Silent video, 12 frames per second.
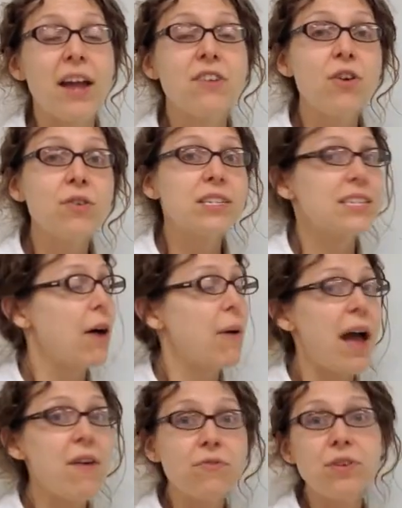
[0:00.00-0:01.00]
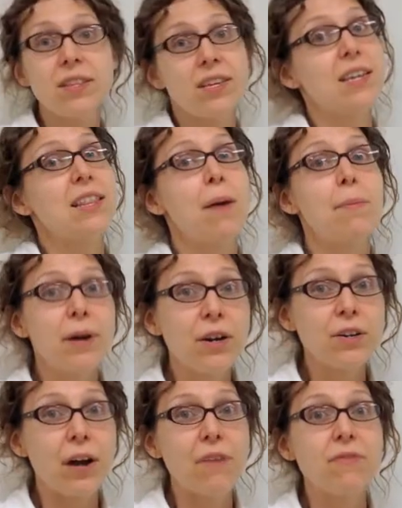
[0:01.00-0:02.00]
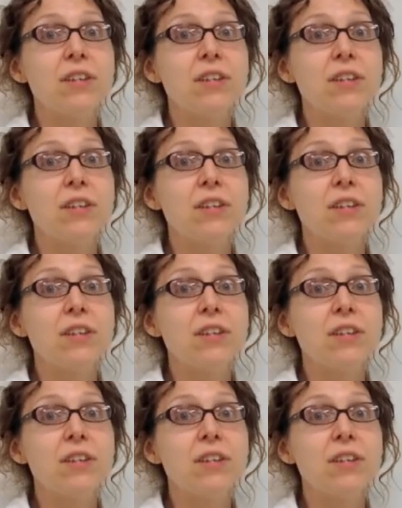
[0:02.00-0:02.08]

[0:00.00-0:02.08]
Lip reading: And notice how everything in that paragraph